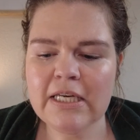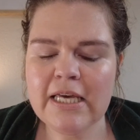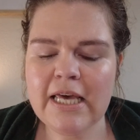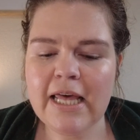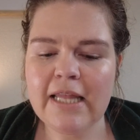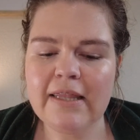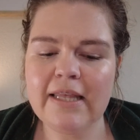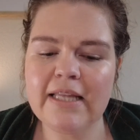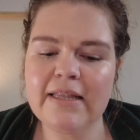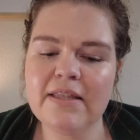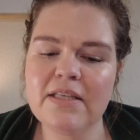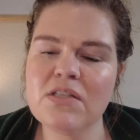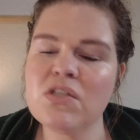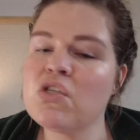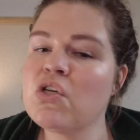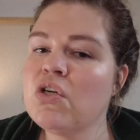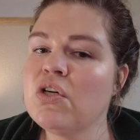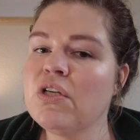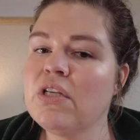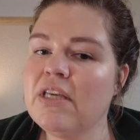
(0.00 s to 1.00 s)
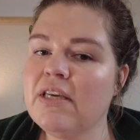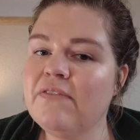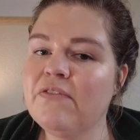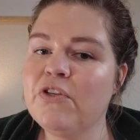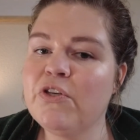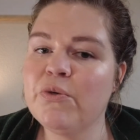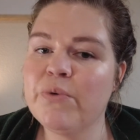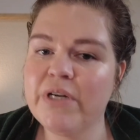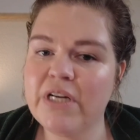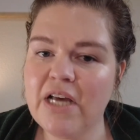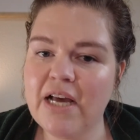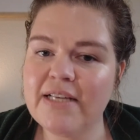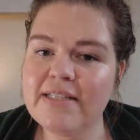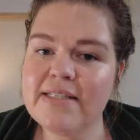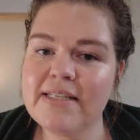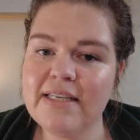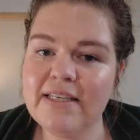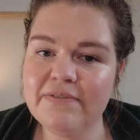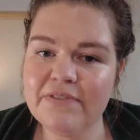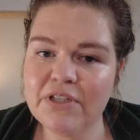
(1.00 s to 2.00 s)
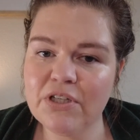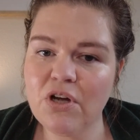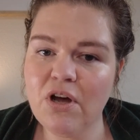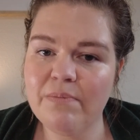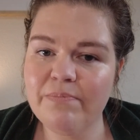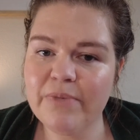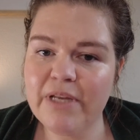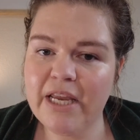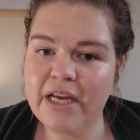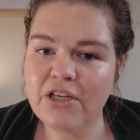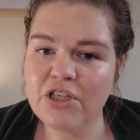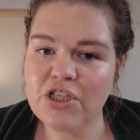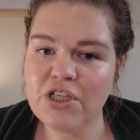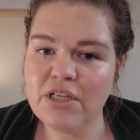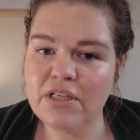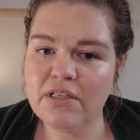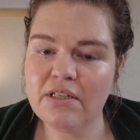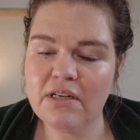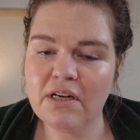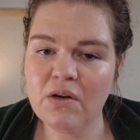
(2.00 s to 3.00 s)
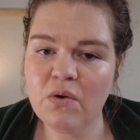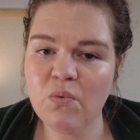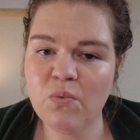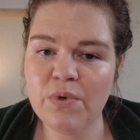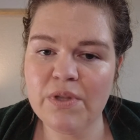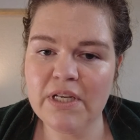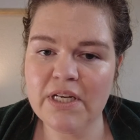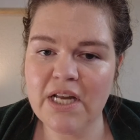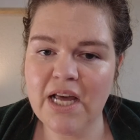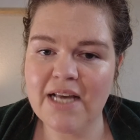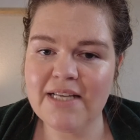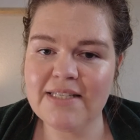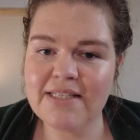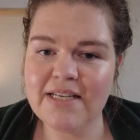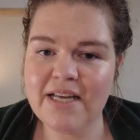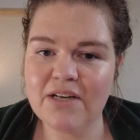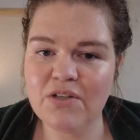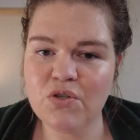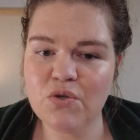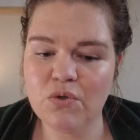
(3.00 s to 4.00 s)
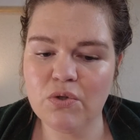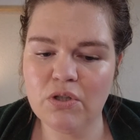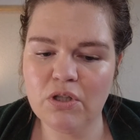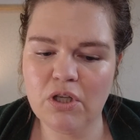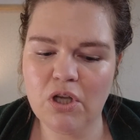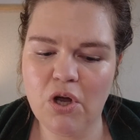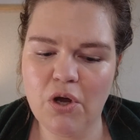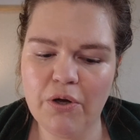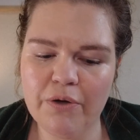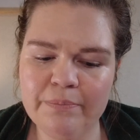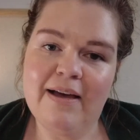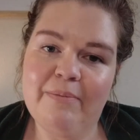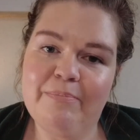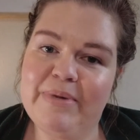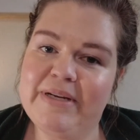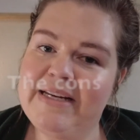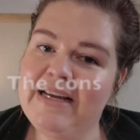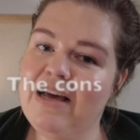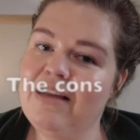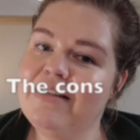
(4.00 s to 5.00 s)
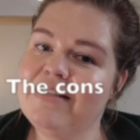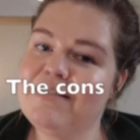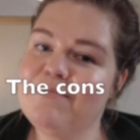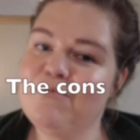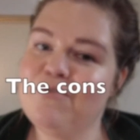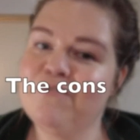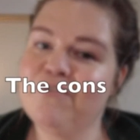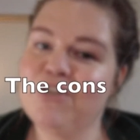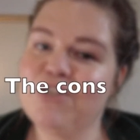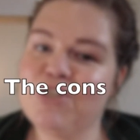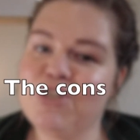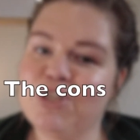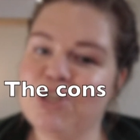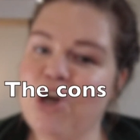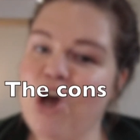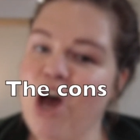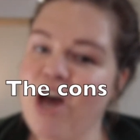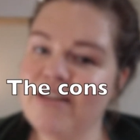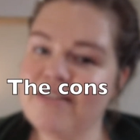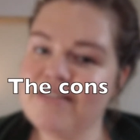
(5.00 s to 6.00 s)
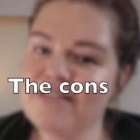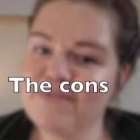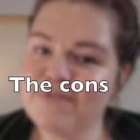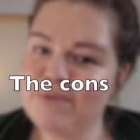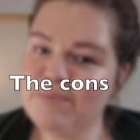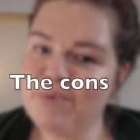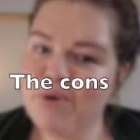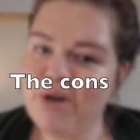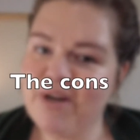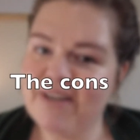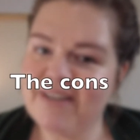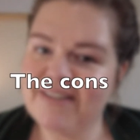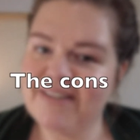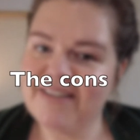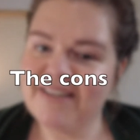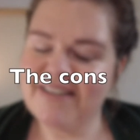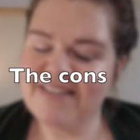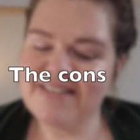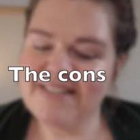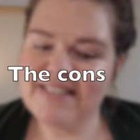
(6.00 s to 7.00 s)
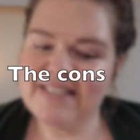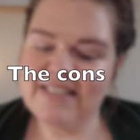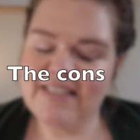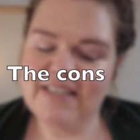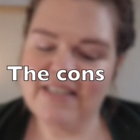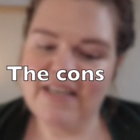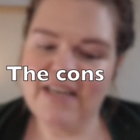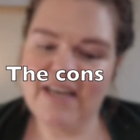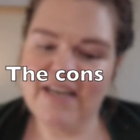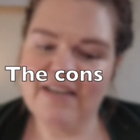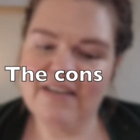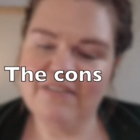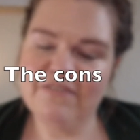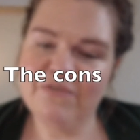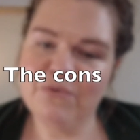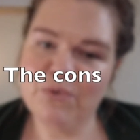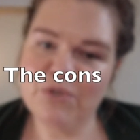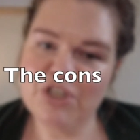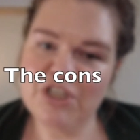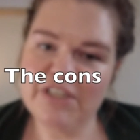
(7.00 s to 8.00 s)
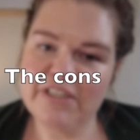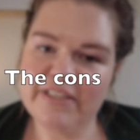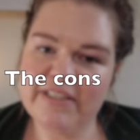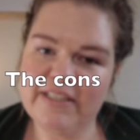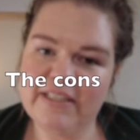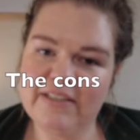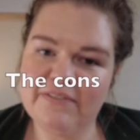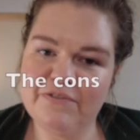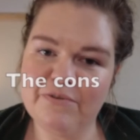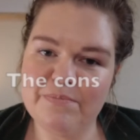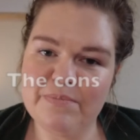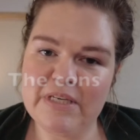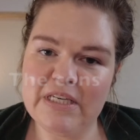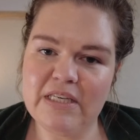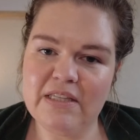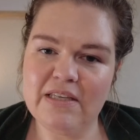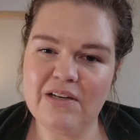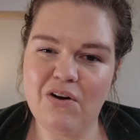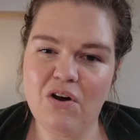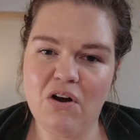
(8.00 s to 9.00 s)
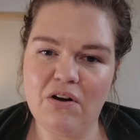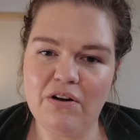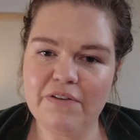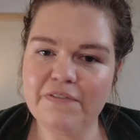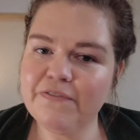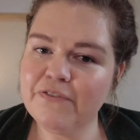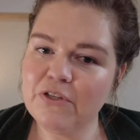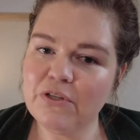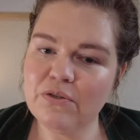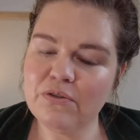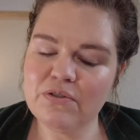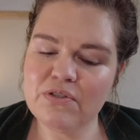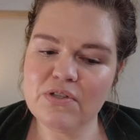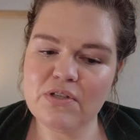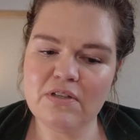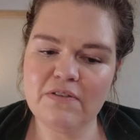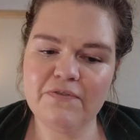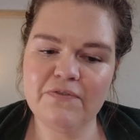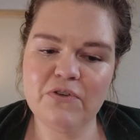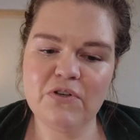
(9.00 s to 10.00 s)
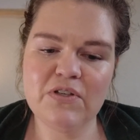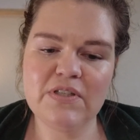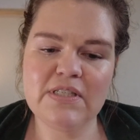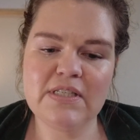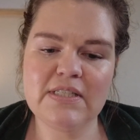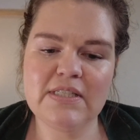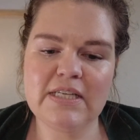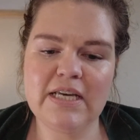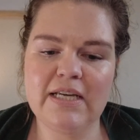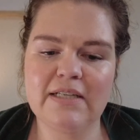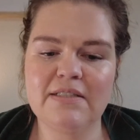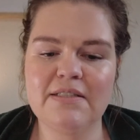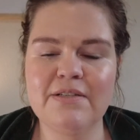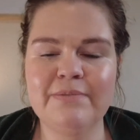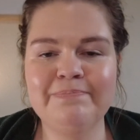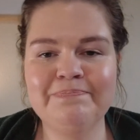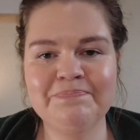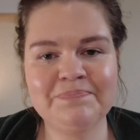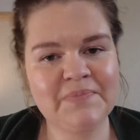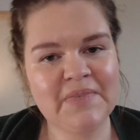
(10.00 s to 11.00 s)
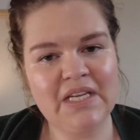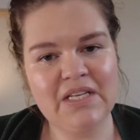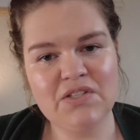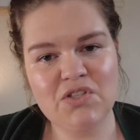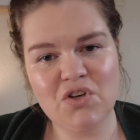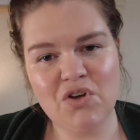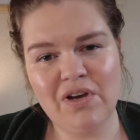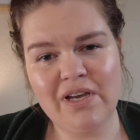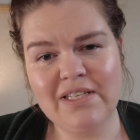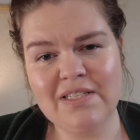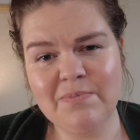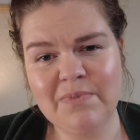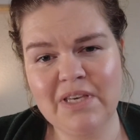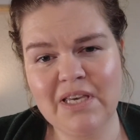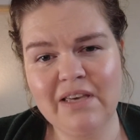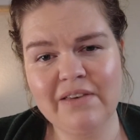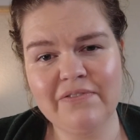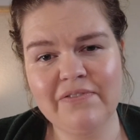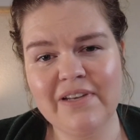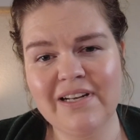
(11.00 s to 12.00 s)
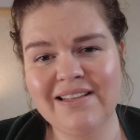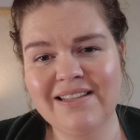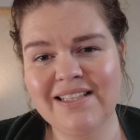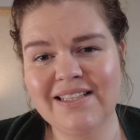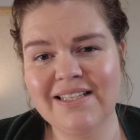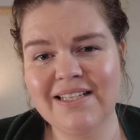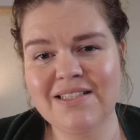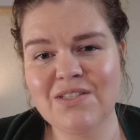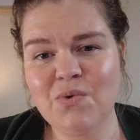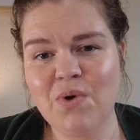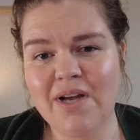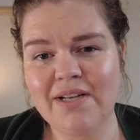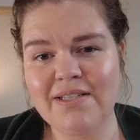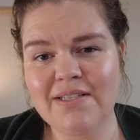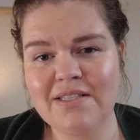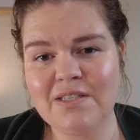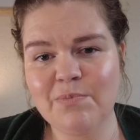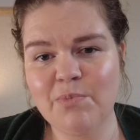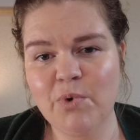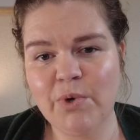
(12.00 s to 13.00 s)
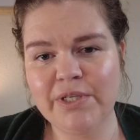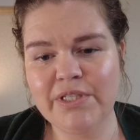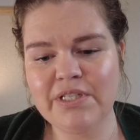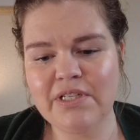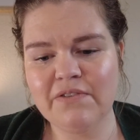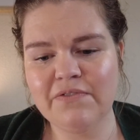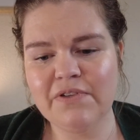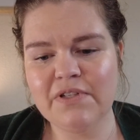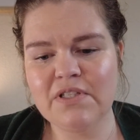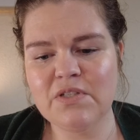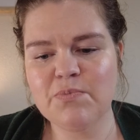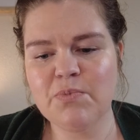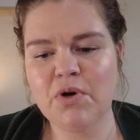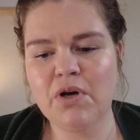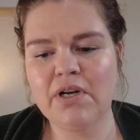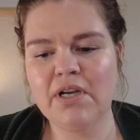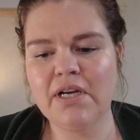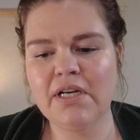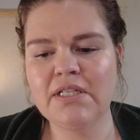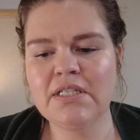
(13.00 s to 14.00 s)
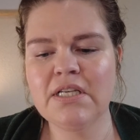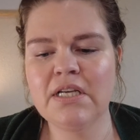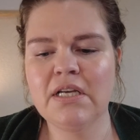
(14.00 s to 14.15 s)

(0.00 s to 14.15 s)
that this could give you a nice even complexion with a nice natural glow. But now let's move on to the cons of the product that I see, and unfortunately for me there are a few. So the first is that there's no SPF, and I think that's quite disappointing for this product.